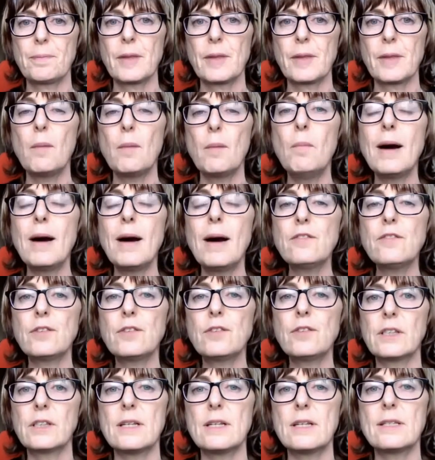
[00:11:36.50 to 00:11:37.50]

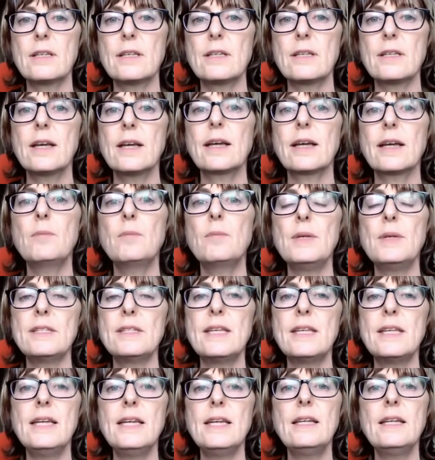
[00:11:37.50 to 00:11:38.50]
Mindfulness can be
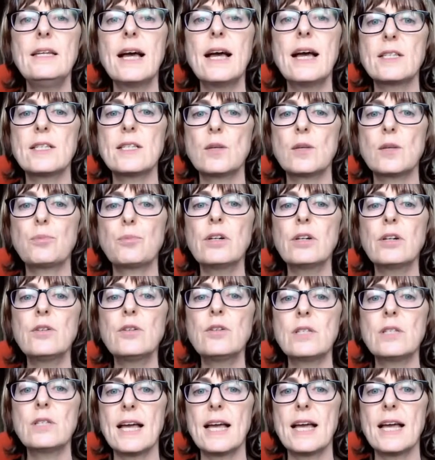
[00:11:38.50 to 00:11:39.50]
seen as a
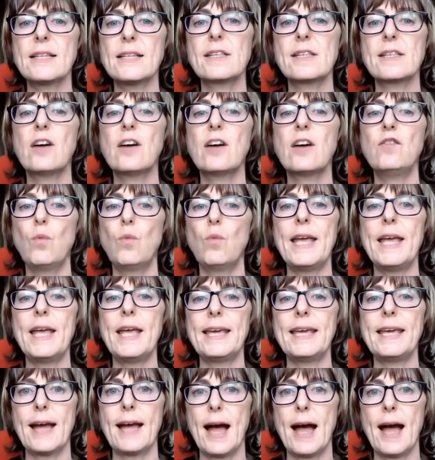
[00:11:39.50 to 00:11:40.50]
process of
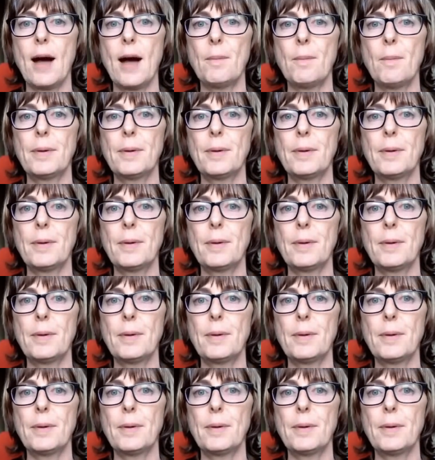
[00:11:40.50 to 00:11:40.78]
waking up.